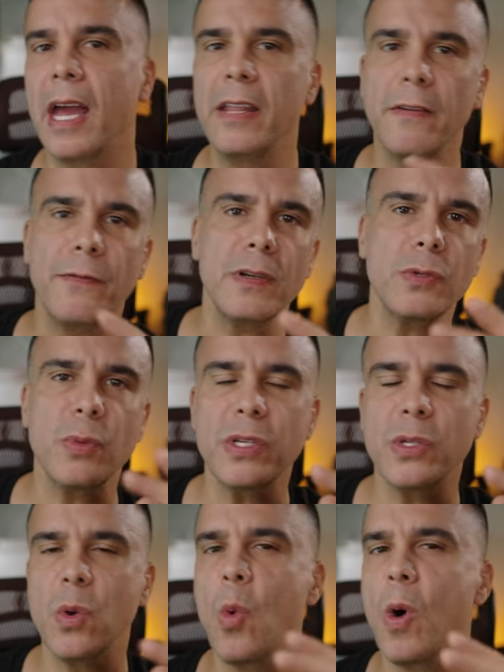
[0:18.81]
And the first
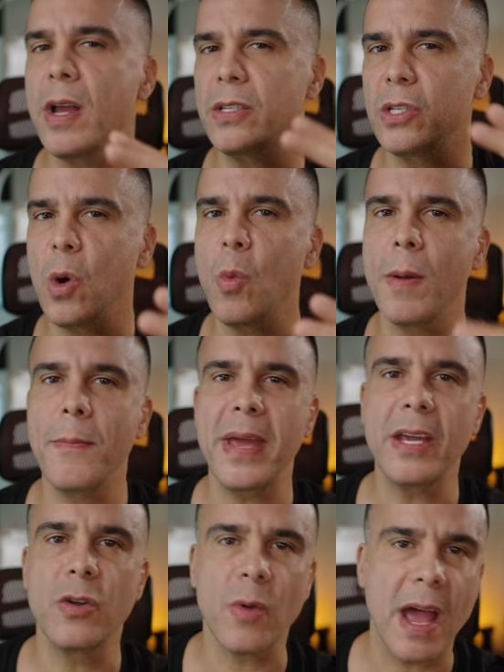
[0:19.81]
reason why someone may
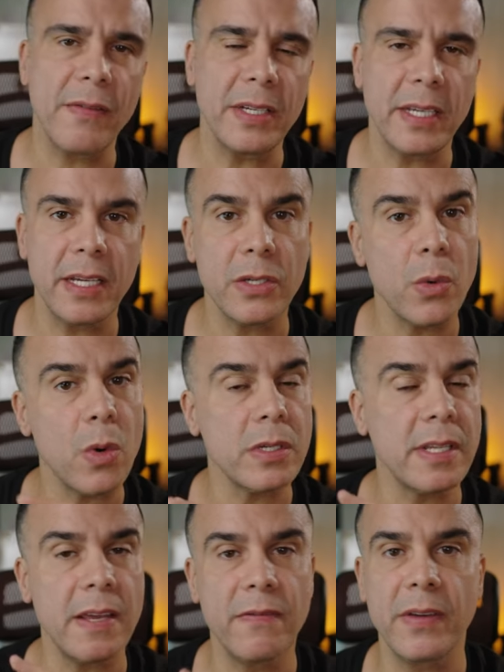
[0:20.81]
gravitate towards
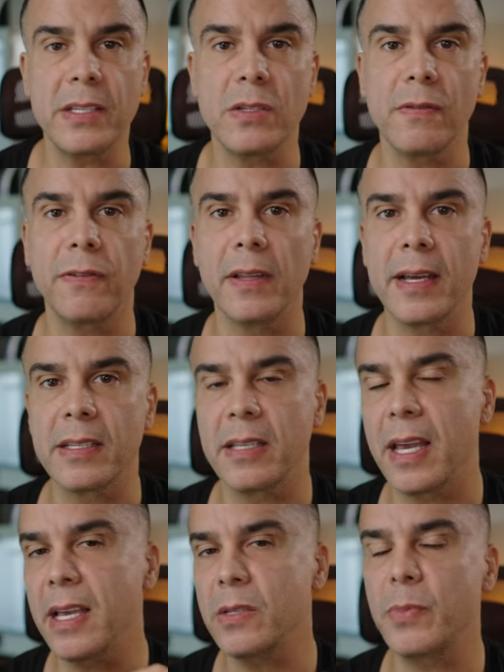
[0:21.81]
a VisoFlex
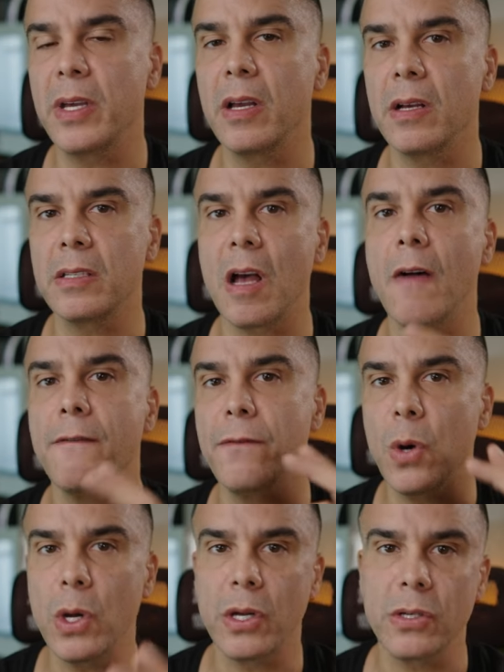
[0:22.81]
is because of
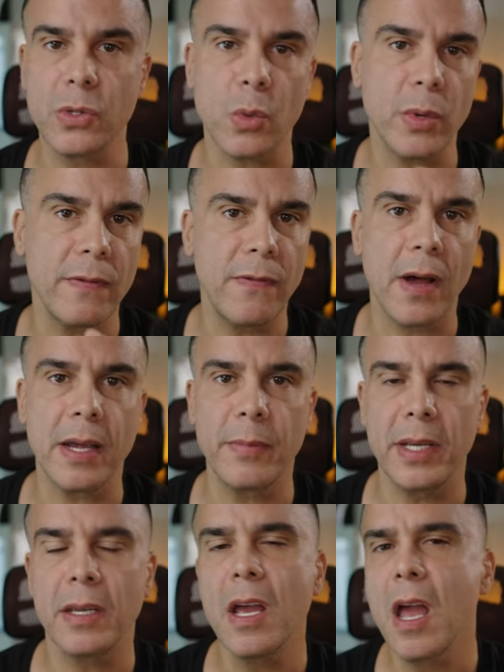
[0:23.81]
focus
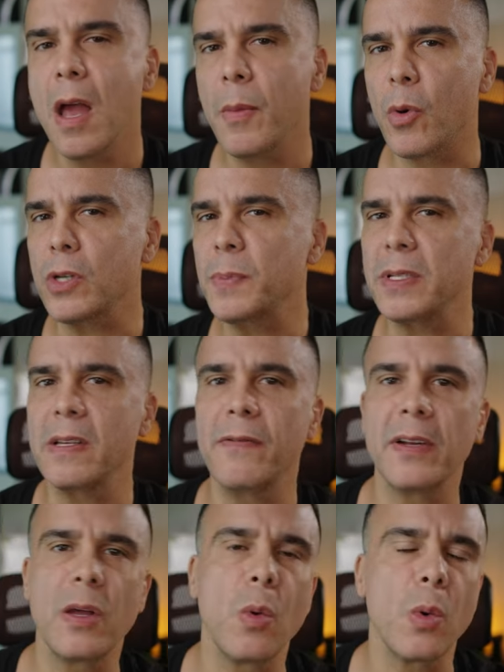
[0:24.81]
refinement. More
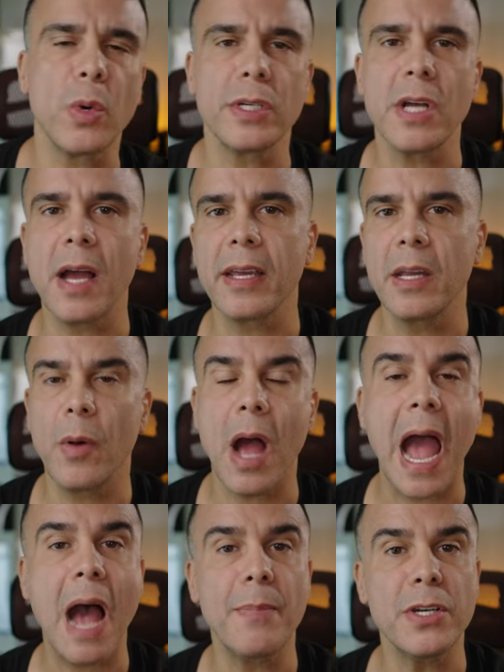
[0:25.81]
specifically, when we're talking about
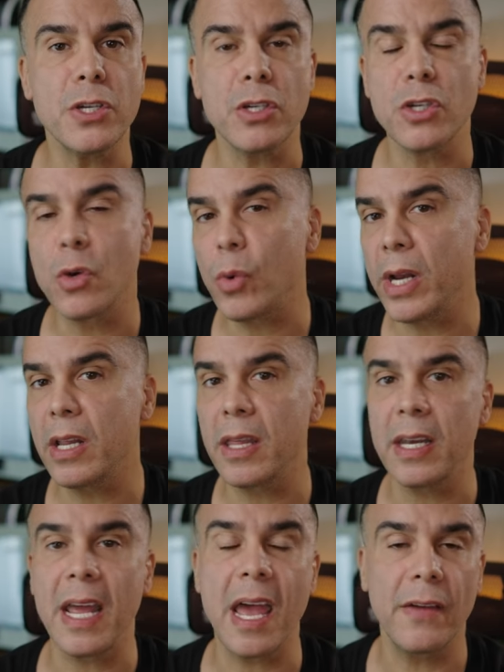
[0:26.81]
apertures greater
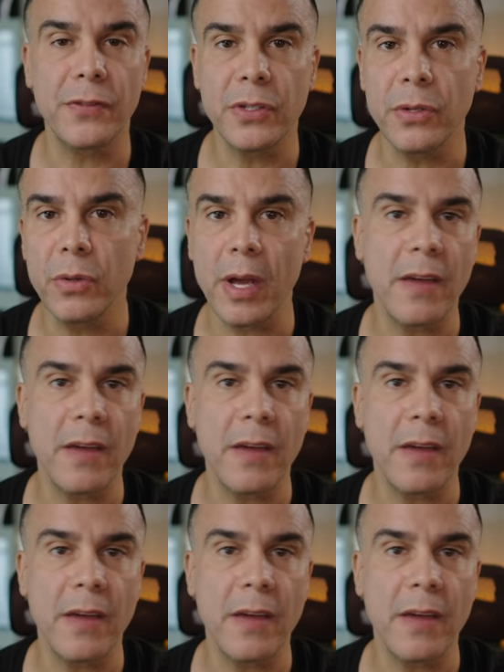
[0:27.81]
than f2,